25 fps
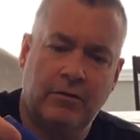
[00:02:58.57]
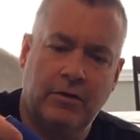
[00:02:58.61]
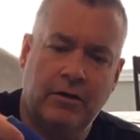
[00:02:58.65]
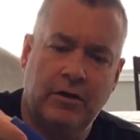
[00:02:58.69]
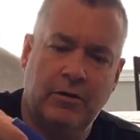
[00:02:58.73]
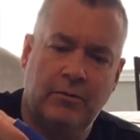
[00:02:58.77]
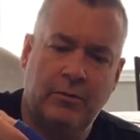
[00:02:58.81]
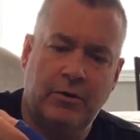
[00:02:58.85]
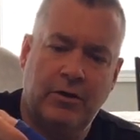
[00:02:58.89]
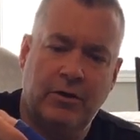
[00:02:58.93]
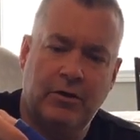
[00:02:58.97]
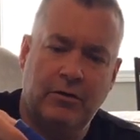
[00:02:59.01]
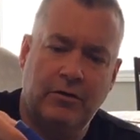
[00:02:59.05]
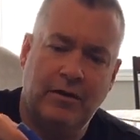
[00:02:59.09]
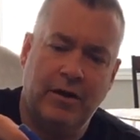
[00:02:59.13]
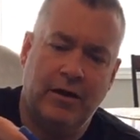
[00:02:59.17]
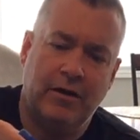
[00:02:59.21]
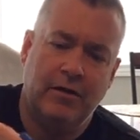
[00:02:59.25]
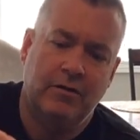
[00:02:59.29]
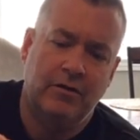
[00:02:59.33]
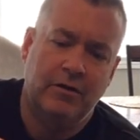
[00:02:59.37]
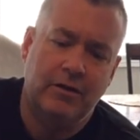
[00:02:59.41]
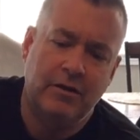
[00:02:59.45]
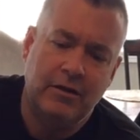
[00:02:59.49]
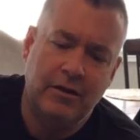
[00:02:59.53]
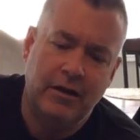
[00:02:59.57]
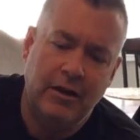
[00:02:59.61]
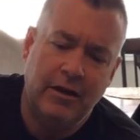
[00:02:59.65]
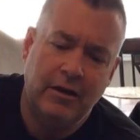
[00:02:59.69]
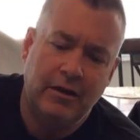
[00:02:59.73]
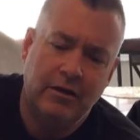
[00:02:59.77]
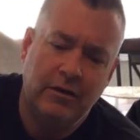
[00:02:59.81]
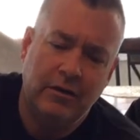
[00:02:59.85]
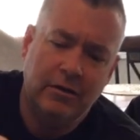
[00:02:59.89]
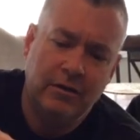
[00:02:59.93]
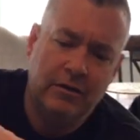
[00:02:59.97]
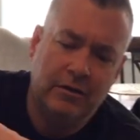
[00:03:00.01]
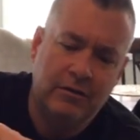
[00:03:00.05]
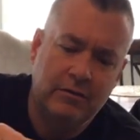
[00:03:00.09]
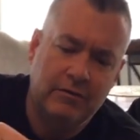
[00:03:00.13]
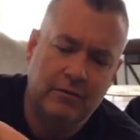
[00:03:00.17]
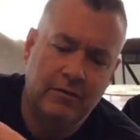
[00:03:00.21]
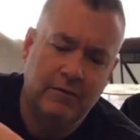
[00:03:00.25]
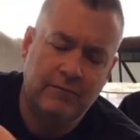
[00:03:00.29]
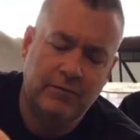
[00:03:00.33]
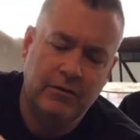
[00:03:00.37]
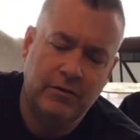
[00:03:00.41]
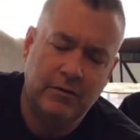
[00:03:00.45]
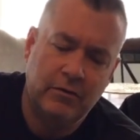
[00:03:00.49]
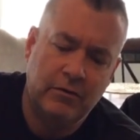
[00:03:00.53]
Come in here and take a look at that.
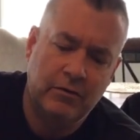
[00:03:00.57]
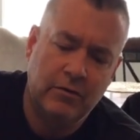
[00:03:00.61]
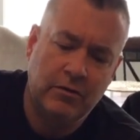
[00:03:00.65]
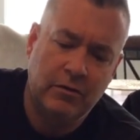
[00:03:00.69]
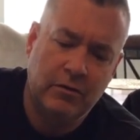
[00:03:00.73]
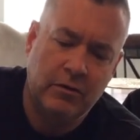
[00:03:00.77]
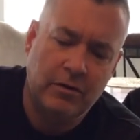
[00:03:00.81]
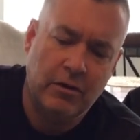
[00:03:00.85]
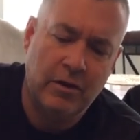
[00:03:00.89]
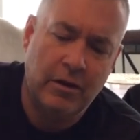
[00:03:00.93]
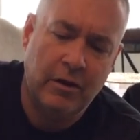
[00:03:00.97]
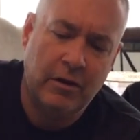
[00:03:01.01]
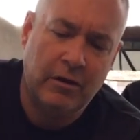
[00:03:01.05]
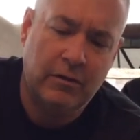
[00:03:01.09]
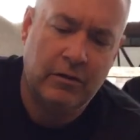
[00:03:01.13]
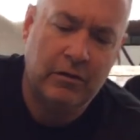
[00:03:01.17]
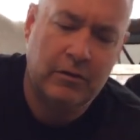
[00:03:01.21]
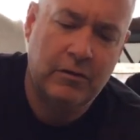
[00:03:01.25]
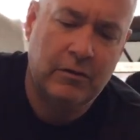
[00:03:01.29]
Nifty little cloth